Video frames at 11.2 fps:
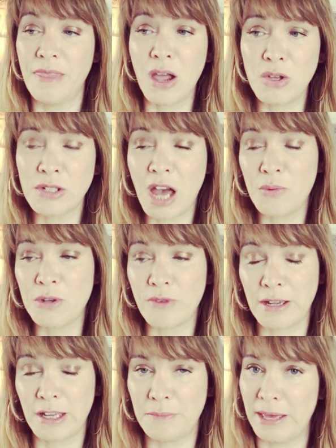Those I would
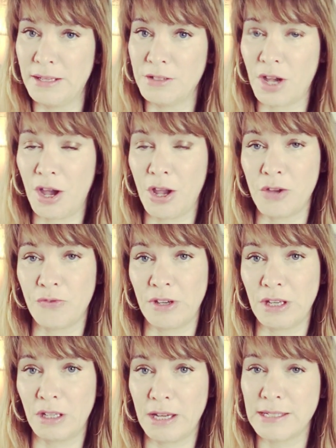recommend over
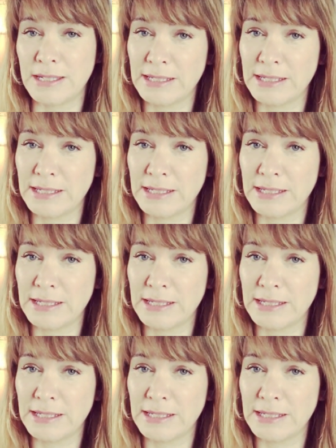like